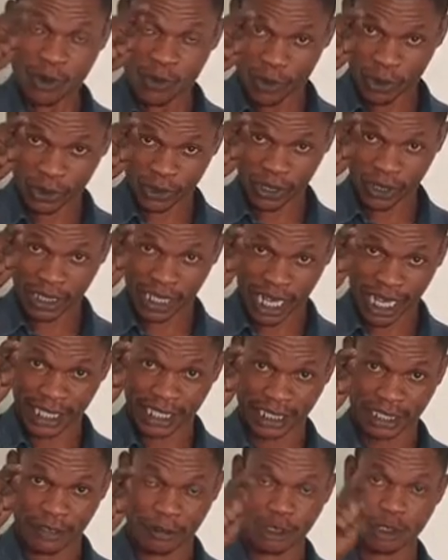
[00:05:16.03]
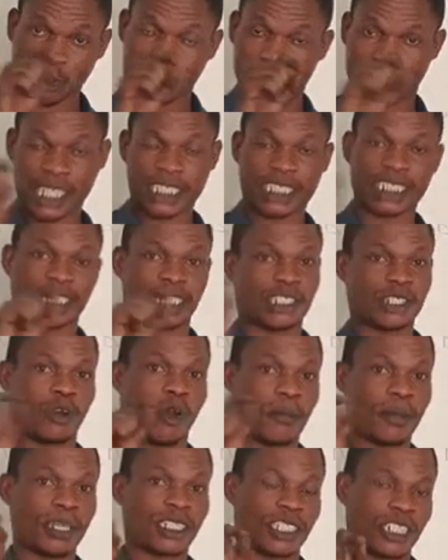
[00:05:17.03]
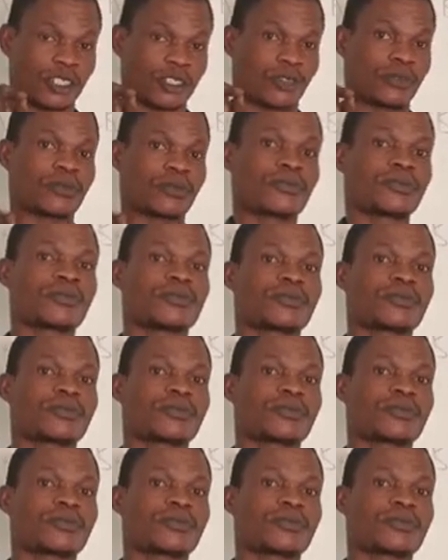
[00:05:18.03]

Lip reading: What you add in the video, write it in the comment section.